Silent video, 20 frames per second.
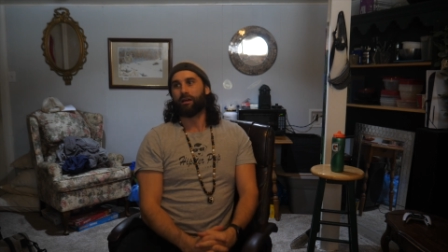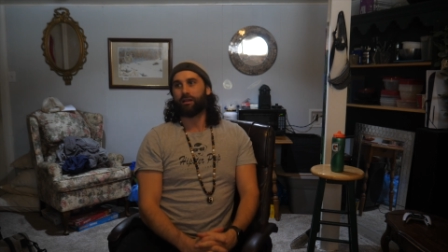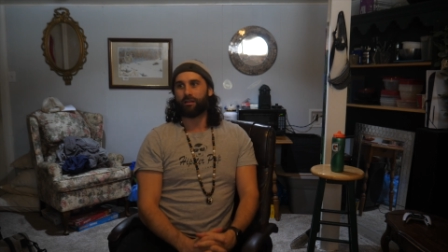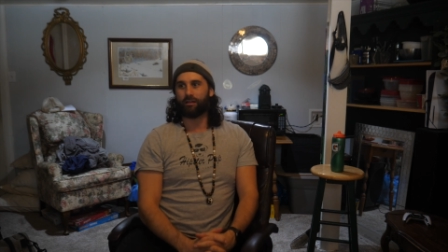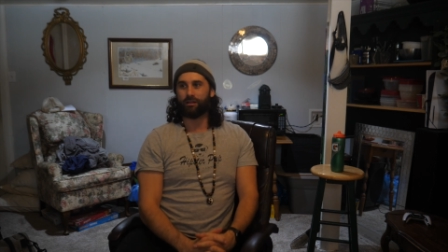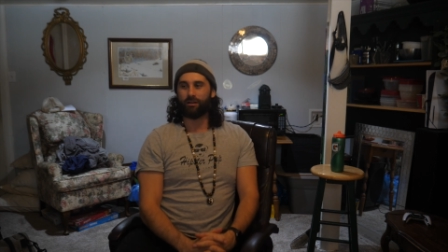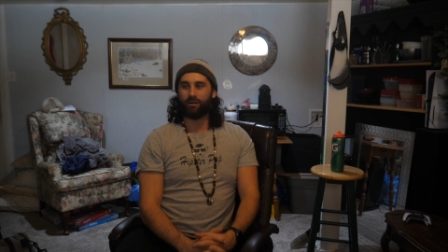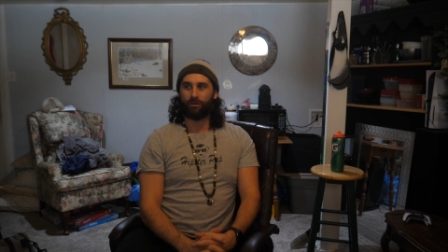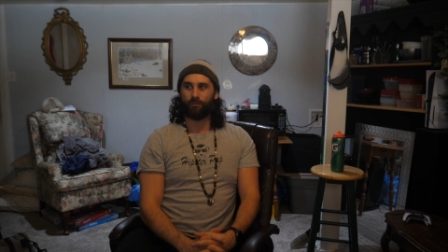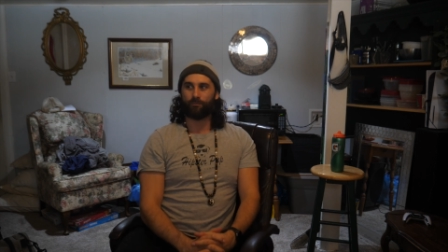
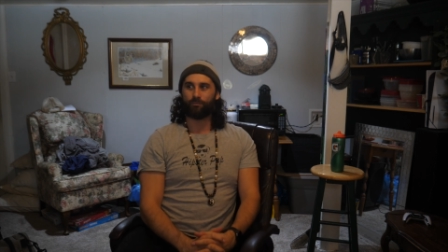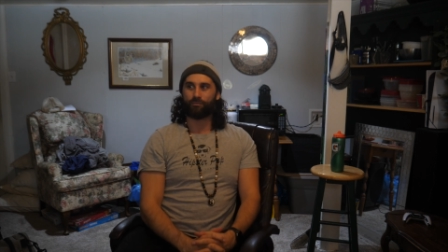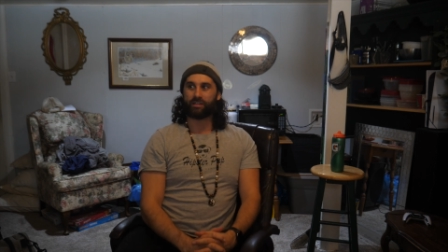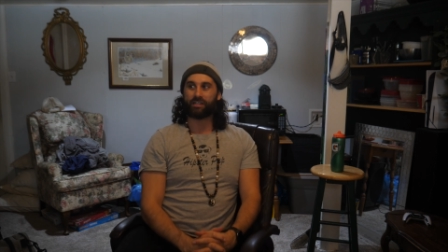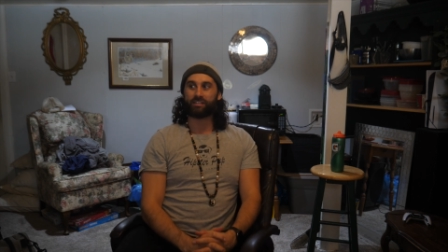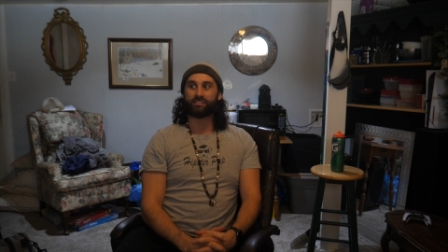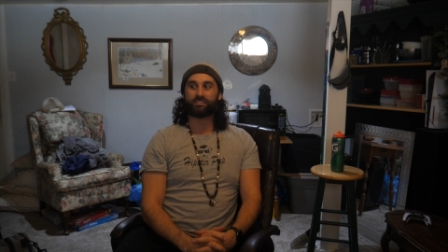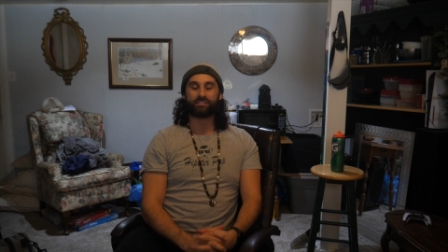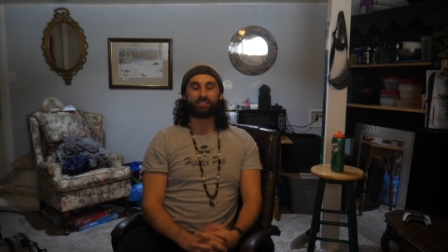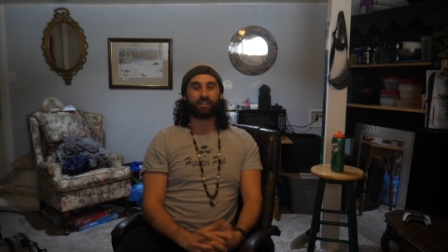you know,
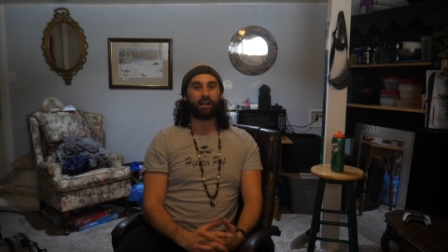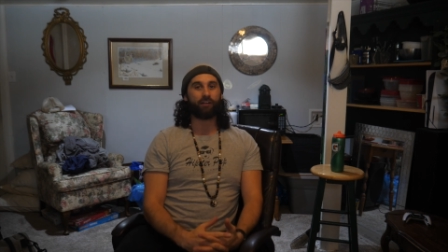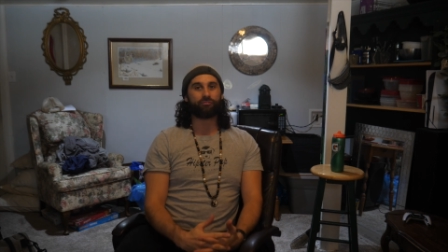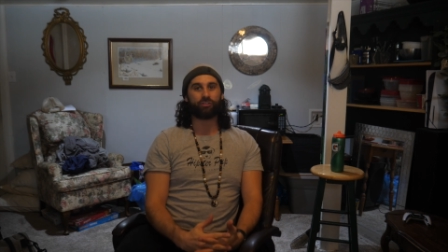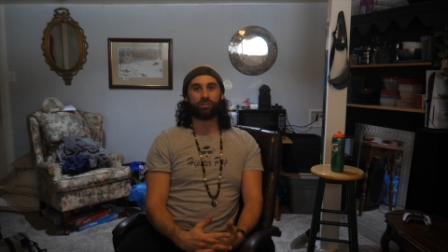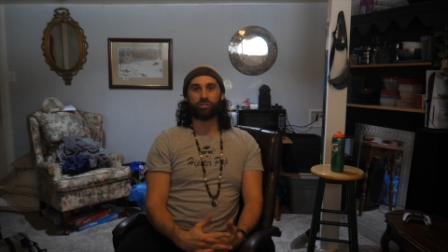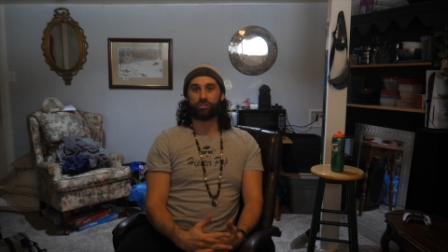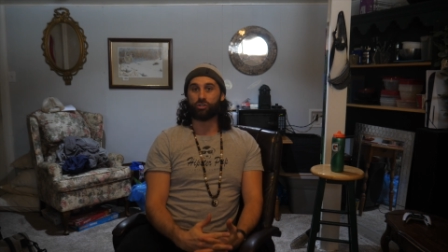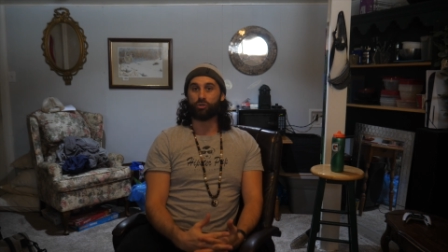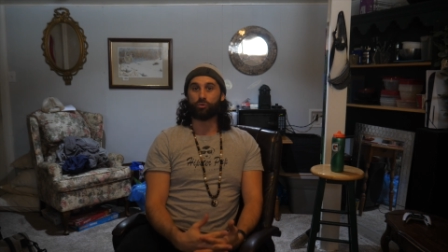just stuff
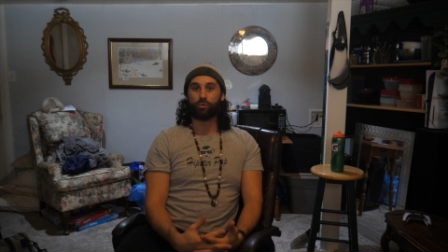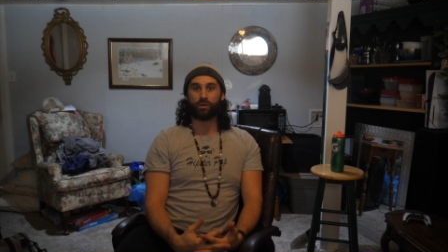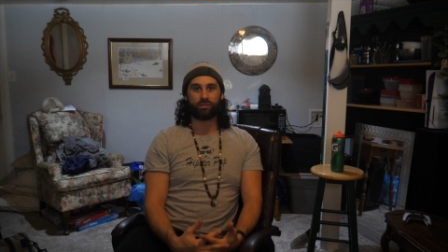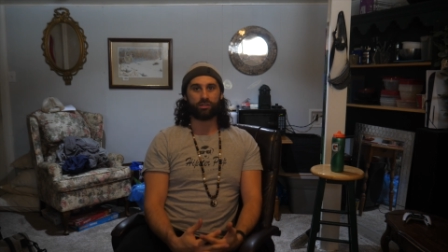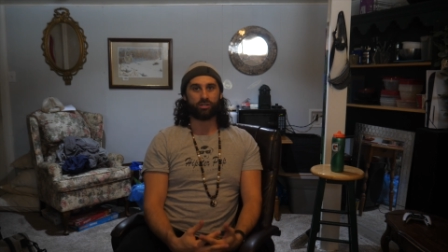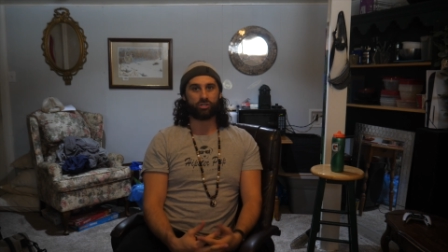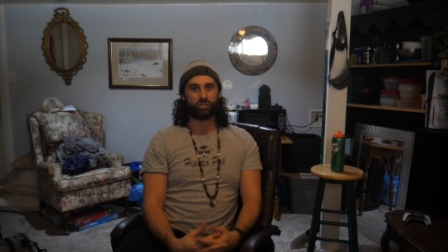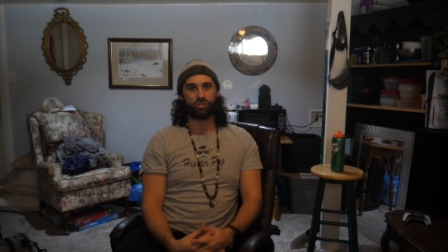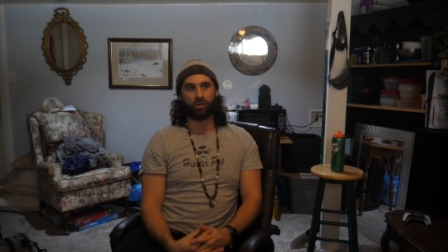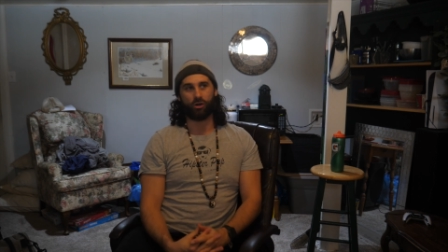to do with
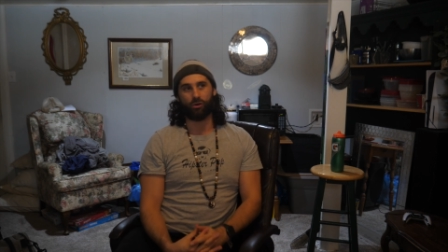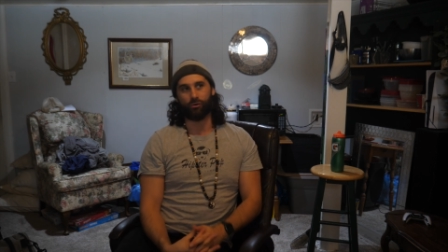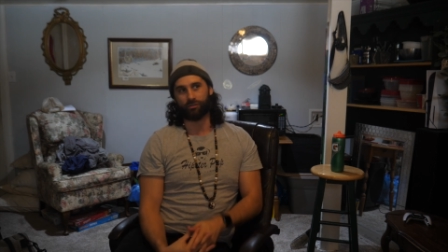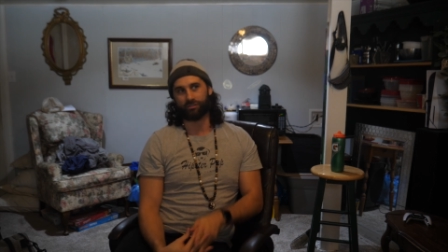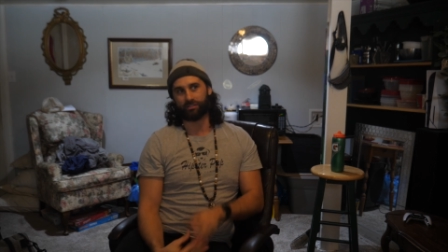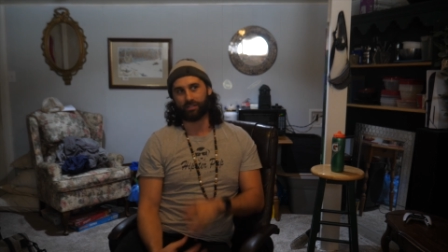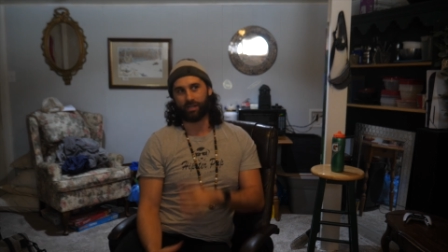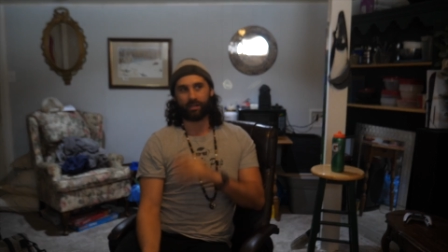the shows,